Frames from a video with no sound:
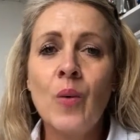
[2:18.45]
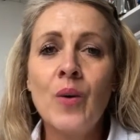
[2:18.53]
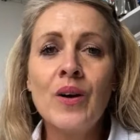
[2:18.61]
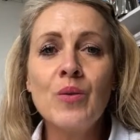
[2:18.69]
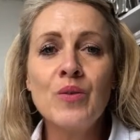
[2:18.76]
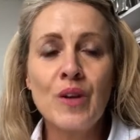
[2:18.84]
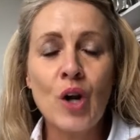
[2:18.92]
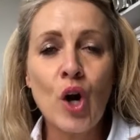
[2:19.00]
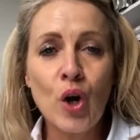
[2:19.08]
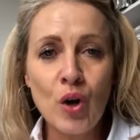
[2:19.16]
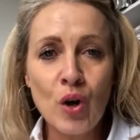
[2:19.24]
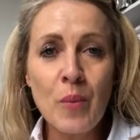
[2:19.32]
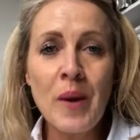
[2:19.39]
When I was at
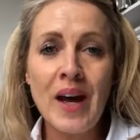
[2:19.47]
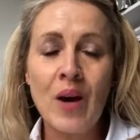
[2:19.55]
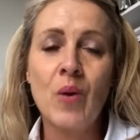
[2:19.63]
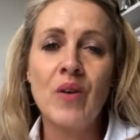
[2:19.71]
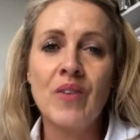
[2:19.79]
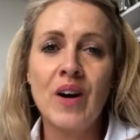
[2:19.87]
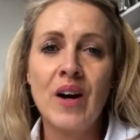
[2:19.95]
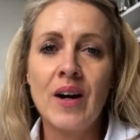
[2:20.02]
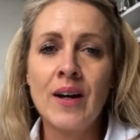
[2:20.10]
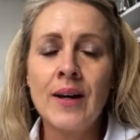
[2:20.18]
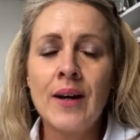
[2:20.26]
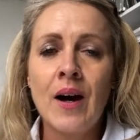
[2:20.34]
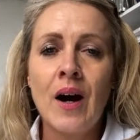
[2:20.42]
home, however,
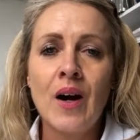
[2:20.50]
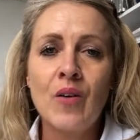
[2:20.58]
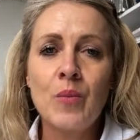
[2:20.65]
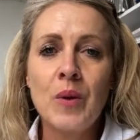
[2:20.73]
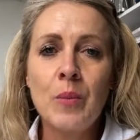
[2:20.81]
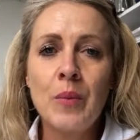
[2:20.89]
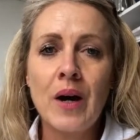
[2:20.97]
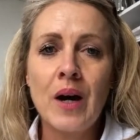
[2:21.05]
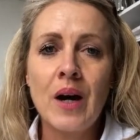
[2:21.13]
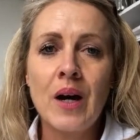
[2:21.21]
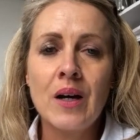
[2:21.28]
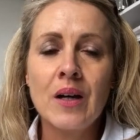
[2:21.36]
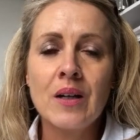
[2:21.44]
I
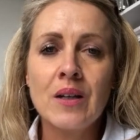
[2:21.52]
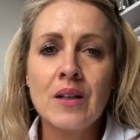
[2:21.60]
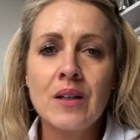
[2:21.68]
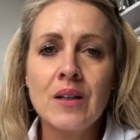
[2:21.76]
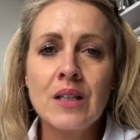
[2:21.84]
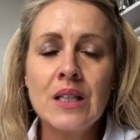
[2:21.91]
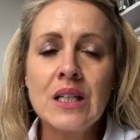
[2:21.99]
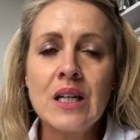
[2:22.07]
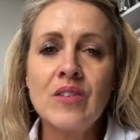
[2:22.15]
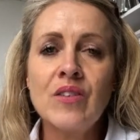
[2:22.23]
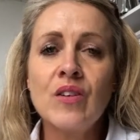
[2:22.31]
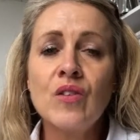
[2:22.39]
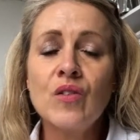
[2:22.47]
remember
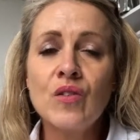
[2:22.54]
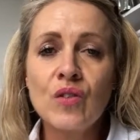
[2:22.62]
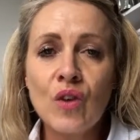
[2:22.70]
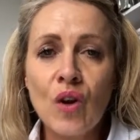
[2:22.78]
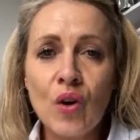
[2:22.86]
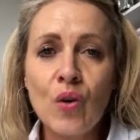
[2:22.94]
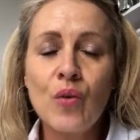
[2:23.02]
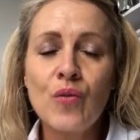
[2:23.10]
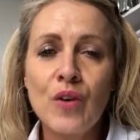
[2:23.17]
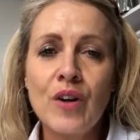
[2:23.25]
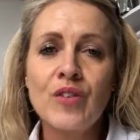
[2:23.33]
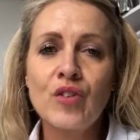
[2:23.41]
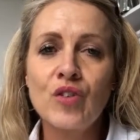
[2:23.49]
getting so
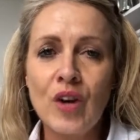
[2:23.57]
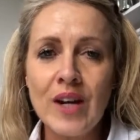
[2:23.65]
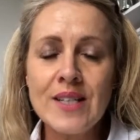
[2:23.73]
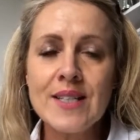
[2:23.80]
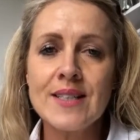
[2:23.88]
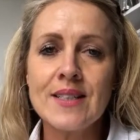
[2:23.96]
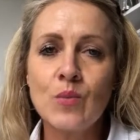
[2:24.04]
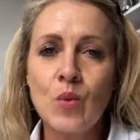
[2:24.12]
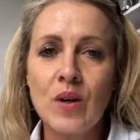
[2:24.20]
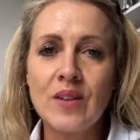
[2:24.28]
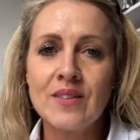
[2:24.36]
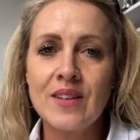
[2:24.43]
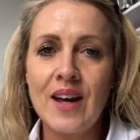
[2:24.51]
frustrated
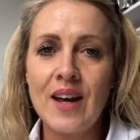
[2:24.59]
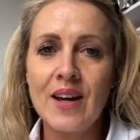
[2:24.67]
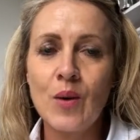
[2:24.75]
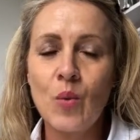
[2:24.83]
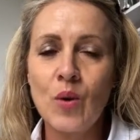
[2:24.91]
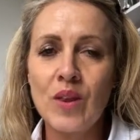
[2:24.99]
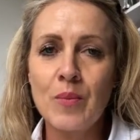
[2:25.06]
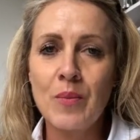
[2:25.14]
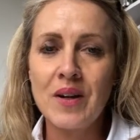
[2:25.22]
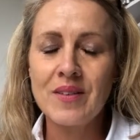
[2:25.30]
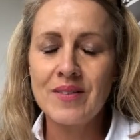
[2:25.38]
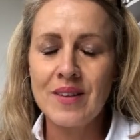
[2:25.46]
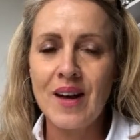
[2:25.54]
one day with
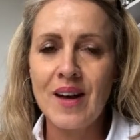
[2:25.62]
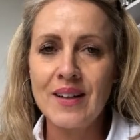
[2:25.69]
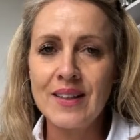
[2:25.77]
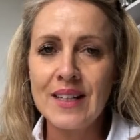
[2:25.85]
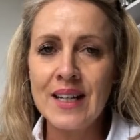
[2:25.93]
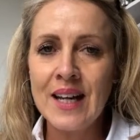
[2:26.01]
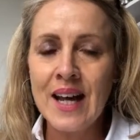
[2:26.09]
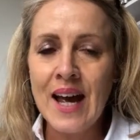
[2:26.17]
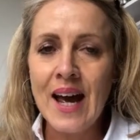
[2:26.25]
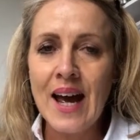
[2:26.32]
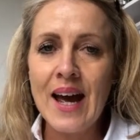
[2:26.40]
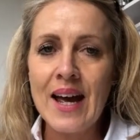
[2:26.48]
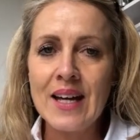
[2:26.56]
my son,
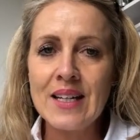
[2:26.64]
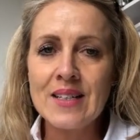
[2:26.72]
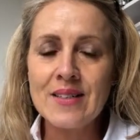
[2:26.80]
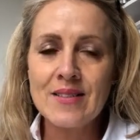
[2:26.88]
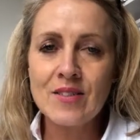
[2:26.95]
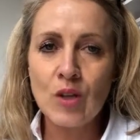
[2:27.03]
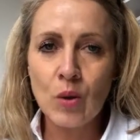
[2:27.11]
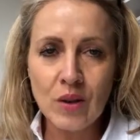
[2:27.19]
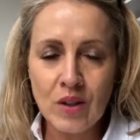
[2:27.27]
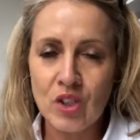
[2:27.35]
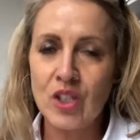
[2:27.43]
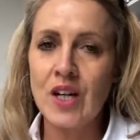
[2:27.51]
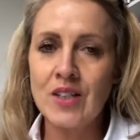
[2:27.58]
and knowing
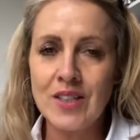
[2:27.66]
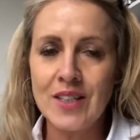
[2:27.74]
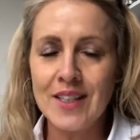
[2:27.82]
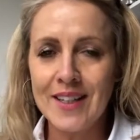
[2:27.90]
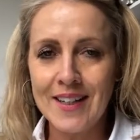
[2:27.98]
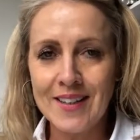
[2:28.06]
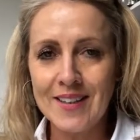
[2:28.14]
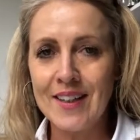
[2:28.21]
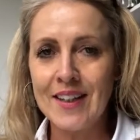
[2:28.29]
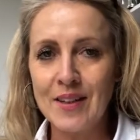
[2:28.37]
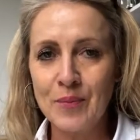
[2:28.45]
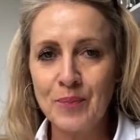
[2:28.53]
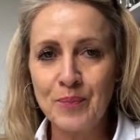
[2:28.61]
that shouting and
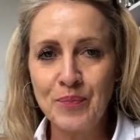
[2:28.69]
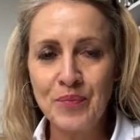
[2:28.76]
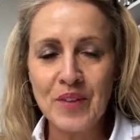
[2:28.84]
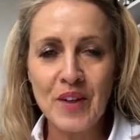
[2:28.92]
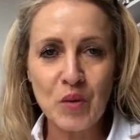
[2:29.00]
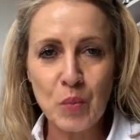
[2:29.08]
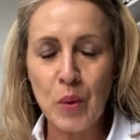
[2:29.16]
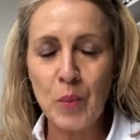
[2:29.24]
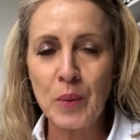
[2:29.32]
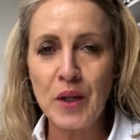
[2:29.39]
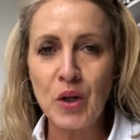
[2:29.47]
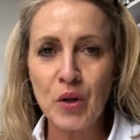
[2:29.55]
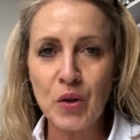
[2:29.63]
hitting is
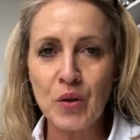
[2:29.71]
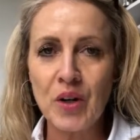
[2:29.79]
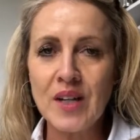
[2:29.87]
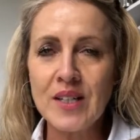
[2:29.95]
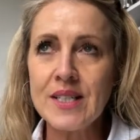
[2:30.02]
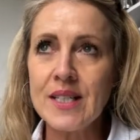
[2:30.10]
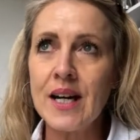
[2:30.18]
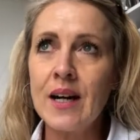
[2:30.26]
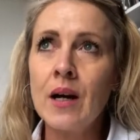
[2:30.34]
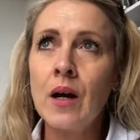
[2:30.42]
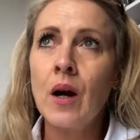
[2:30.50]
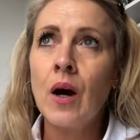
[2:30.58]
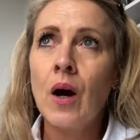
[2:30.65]
probably not a good idea,